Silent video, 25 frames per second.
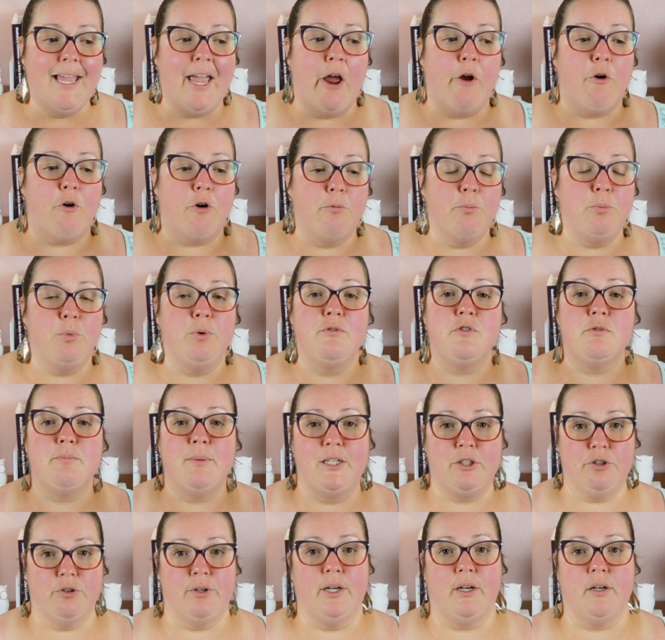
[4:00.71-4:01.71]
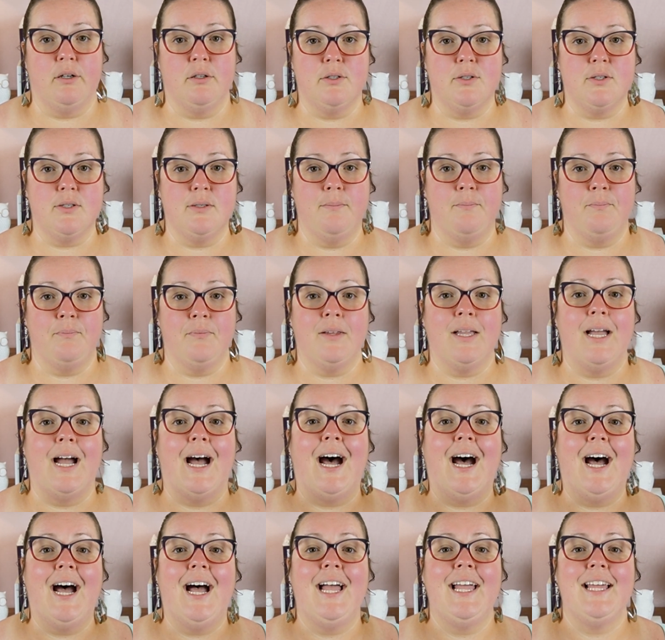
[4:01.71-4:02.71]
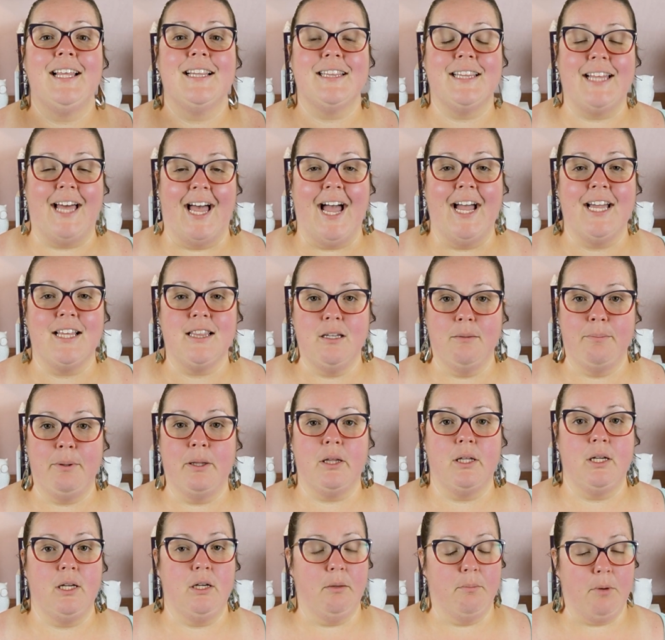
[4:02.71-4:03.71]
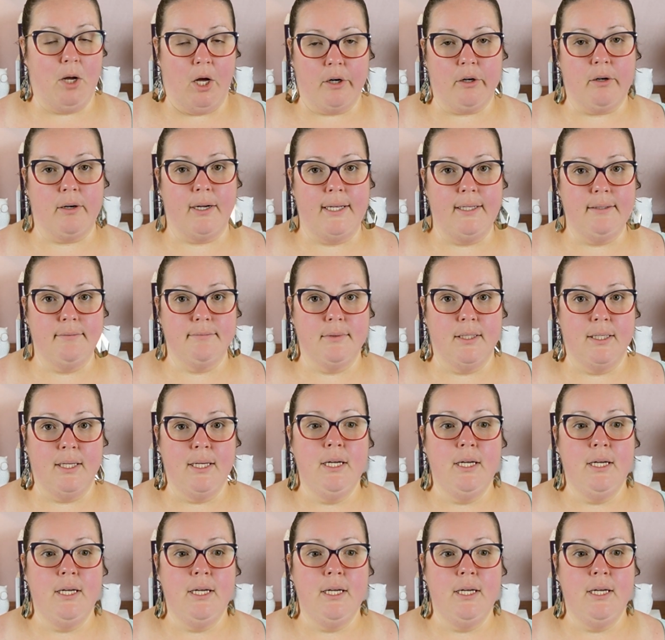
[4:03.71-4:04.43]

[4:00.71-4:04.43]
it removes my triggers. I lack the ability to moderate,